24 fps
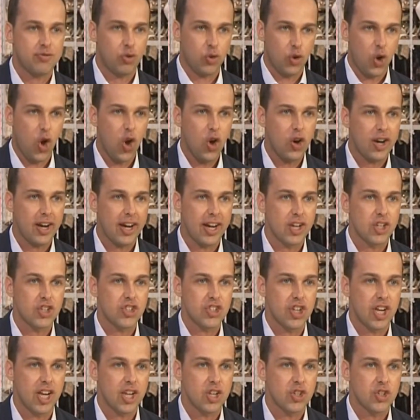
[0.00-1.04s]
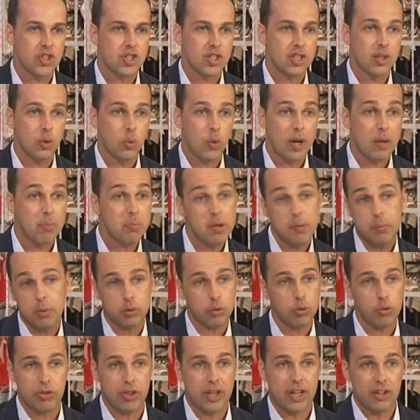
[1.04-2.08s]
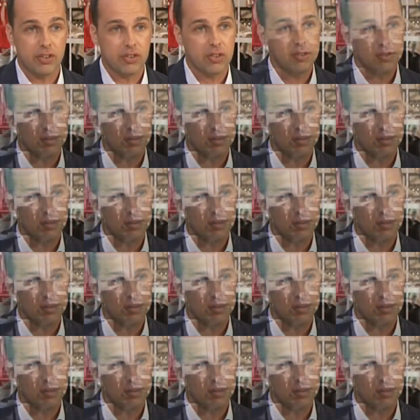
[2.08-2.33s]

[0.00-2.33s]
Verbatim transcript: for long and change the way people do things.